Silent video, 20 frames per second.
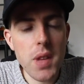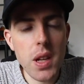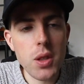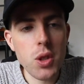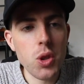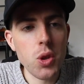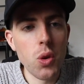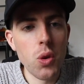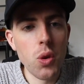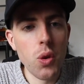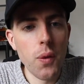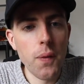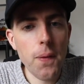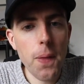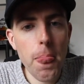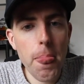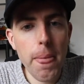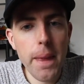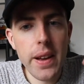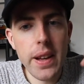So
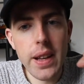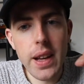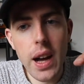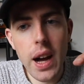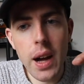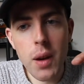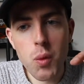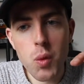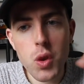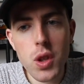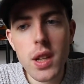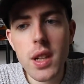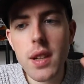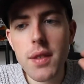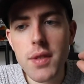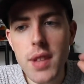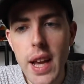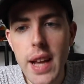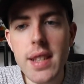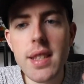I wouldn't
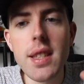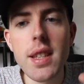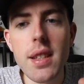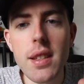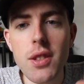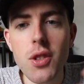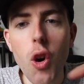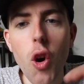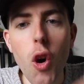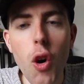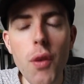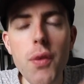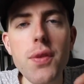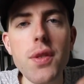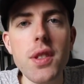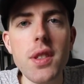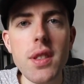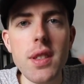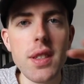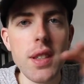have tested as
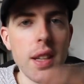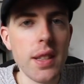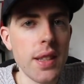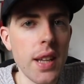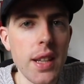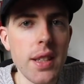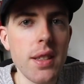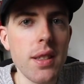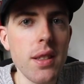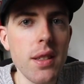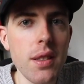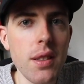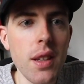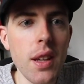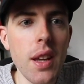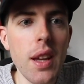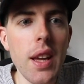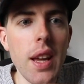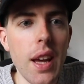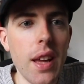often as I tested
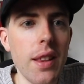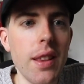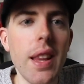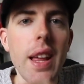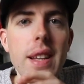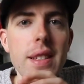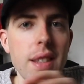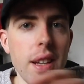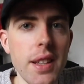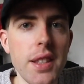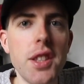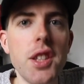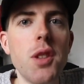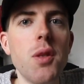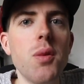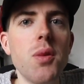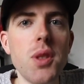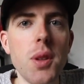unless I knew